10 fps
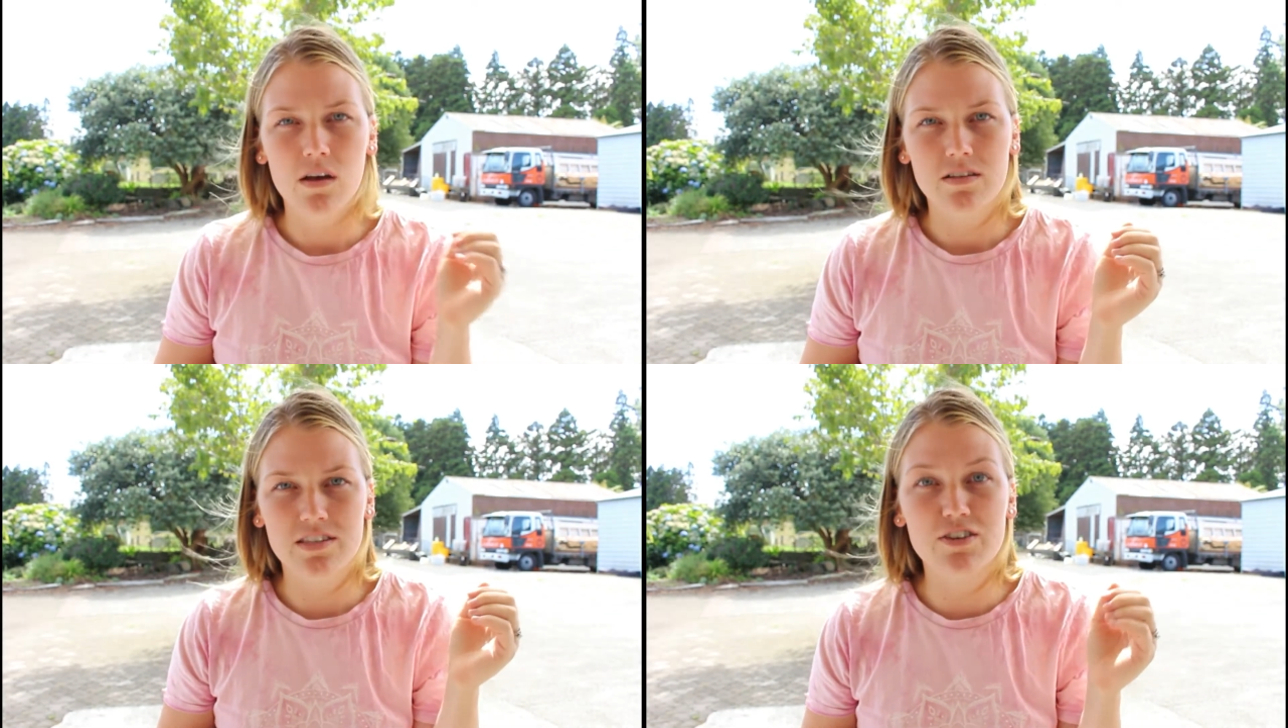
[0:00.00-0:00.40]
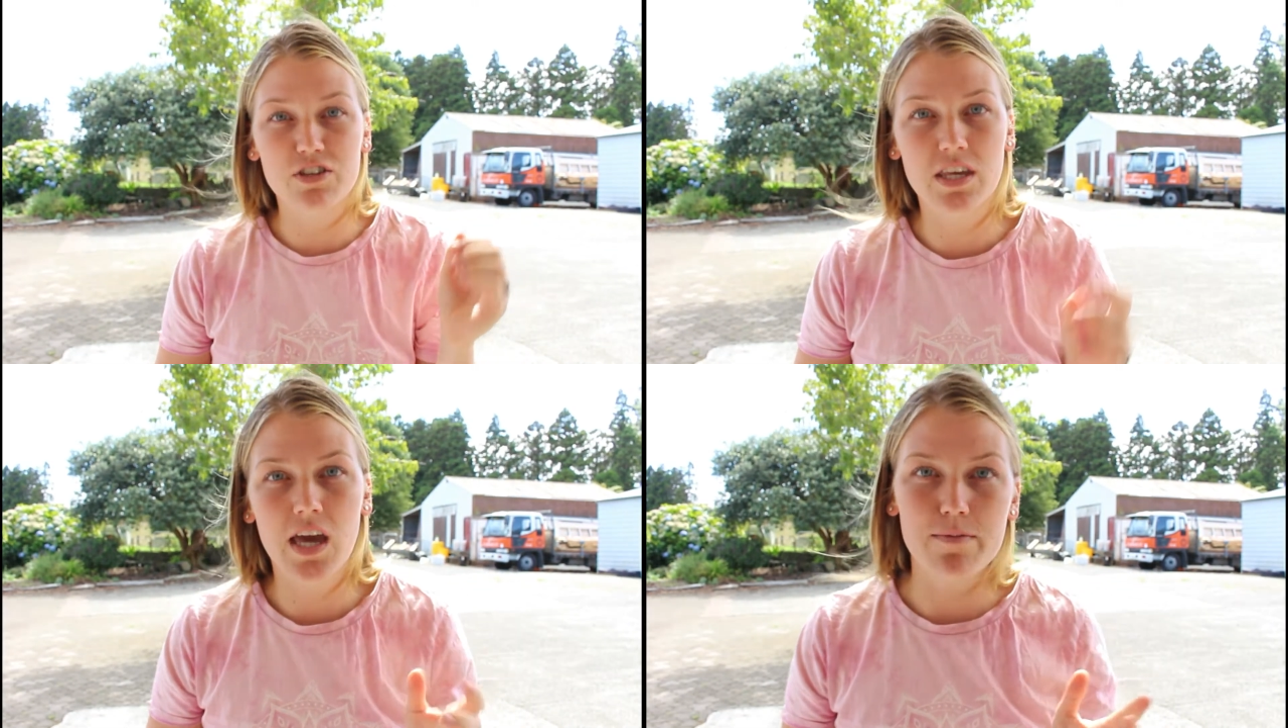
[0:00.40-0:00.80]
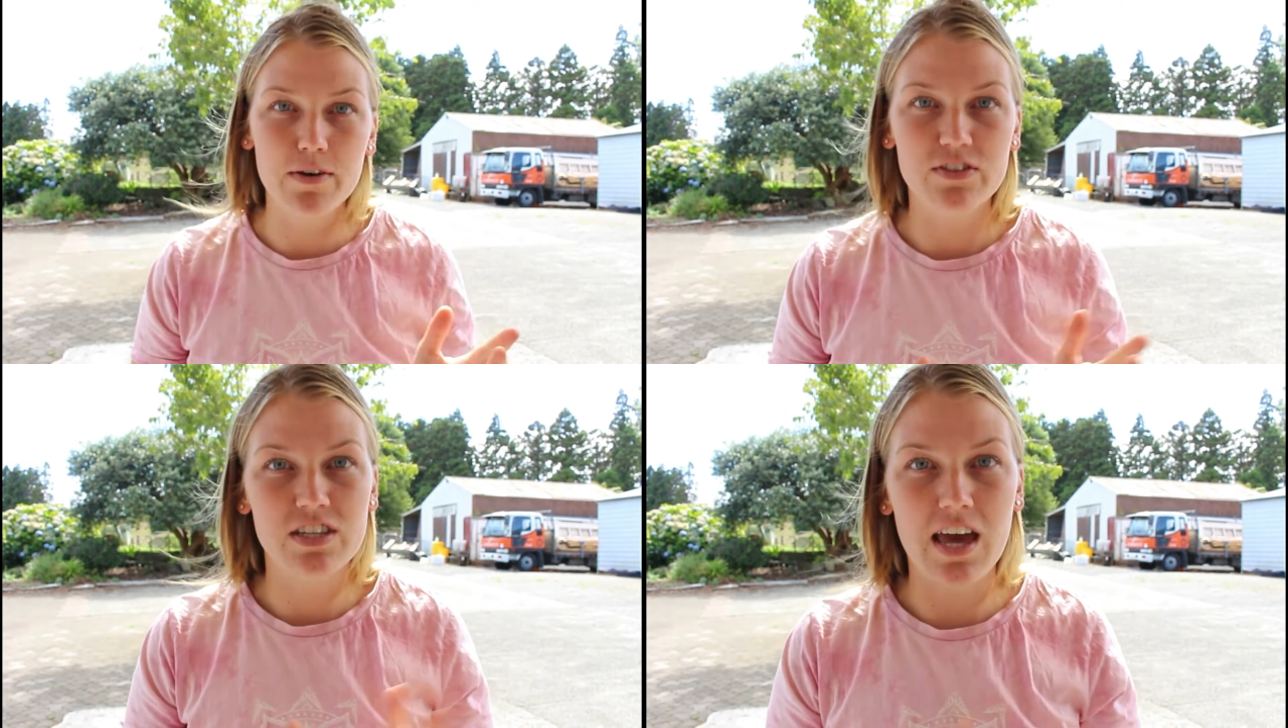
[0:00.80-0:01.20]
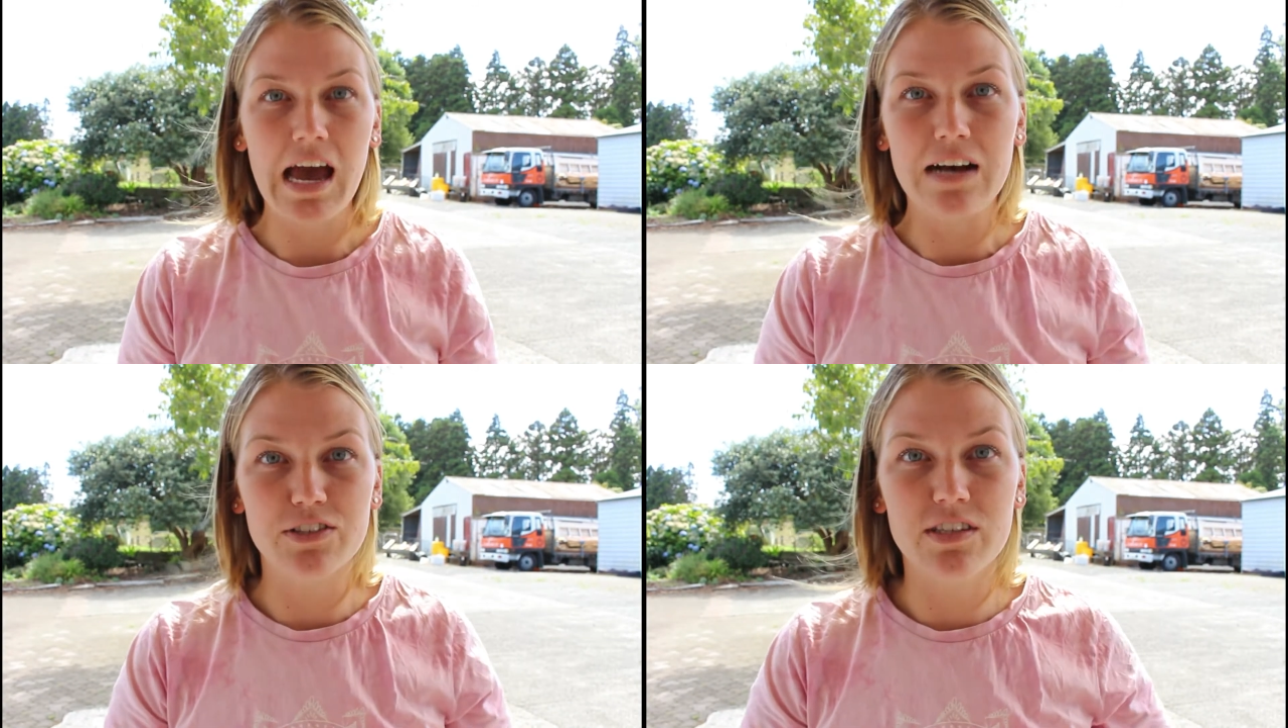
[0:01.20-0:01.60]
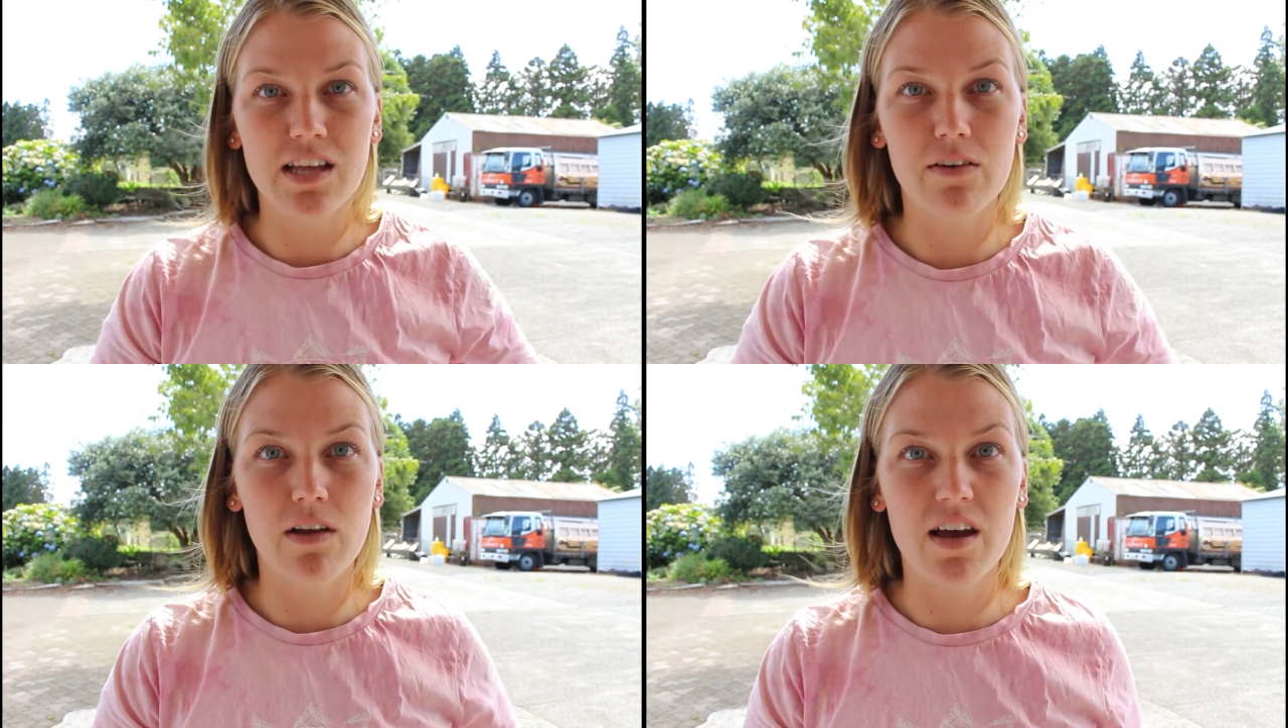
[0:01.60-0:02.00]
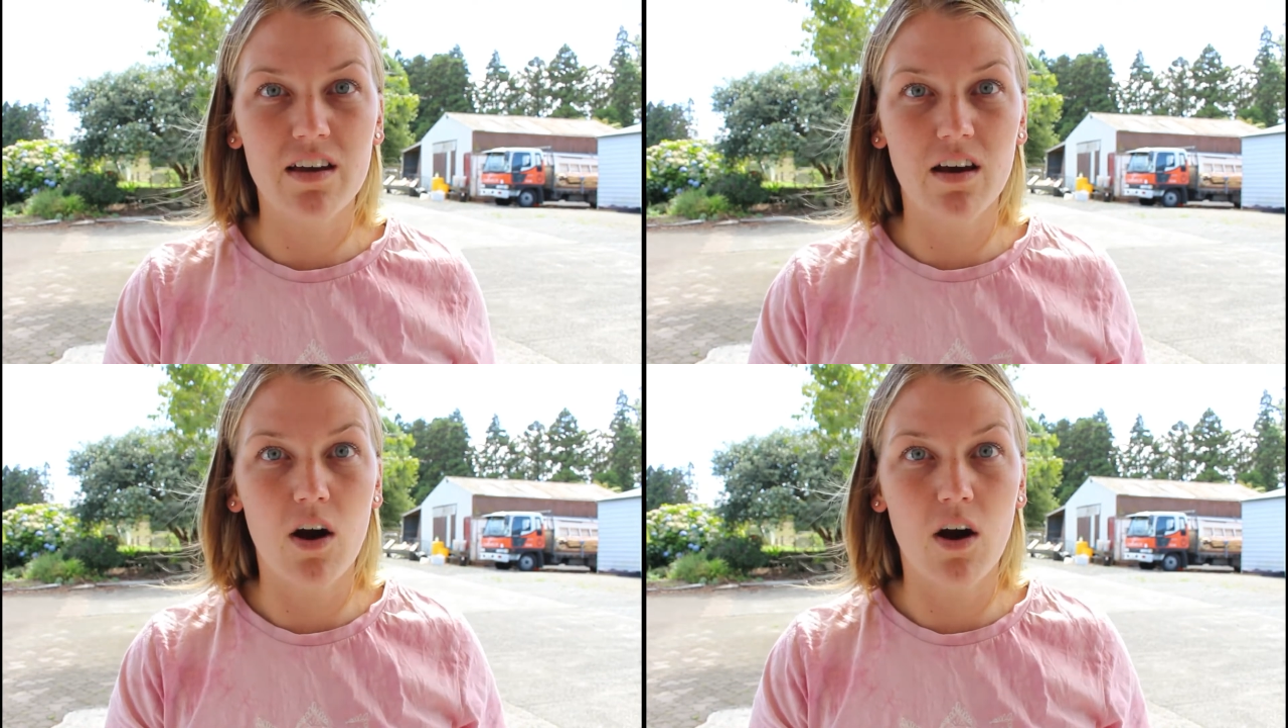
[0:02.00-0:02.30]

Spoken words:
seriously came over to that house and they were like,